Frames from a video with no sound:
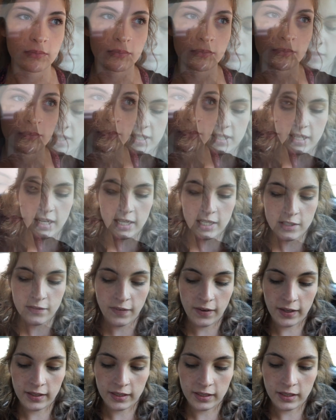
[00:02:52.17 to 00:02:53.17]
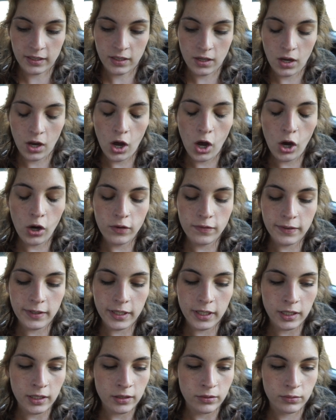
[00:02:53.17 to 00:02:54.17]
This day's finally
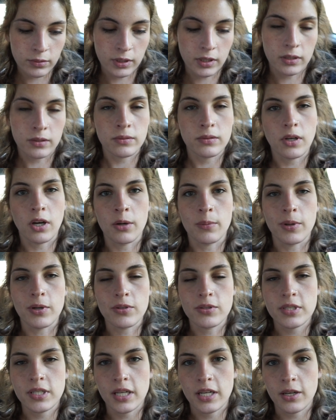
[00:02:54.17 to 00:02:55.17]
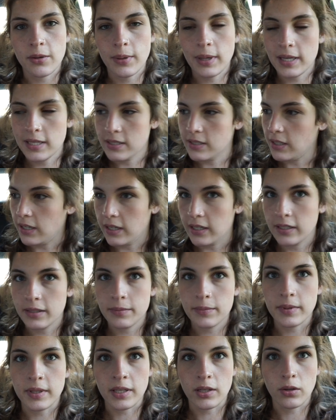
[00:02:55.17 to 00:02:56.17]
over. Well, almost anyways, like
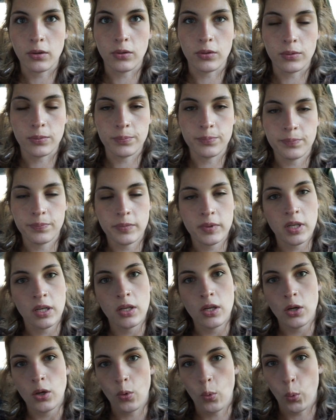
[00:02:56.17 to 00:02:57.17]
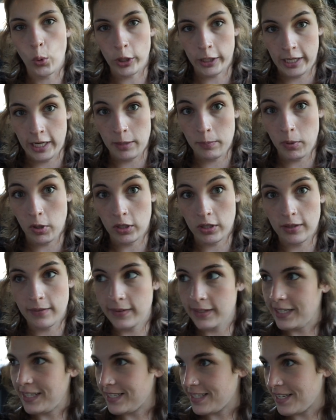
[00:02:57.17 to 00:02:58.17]
the whole working part of
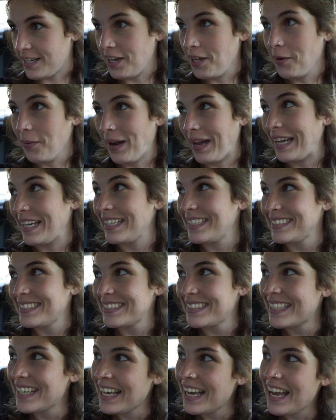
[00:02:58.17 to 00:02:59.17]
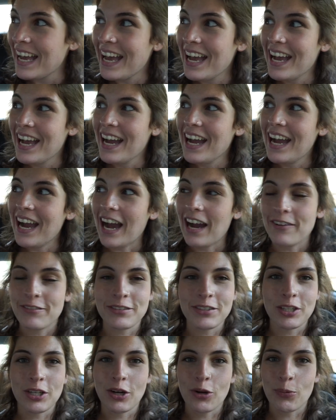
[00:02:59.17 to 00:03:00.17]
it is anyway.
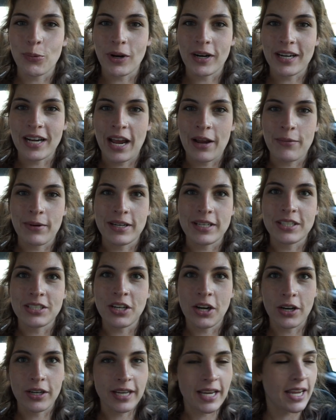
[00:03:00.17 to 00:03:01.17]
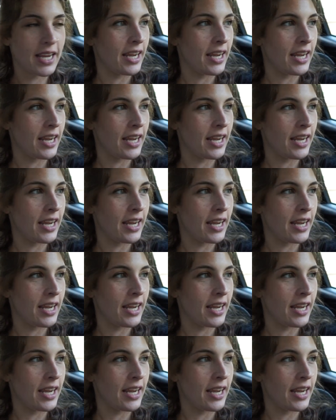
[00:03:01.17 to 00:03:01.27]
After work, I ran to Target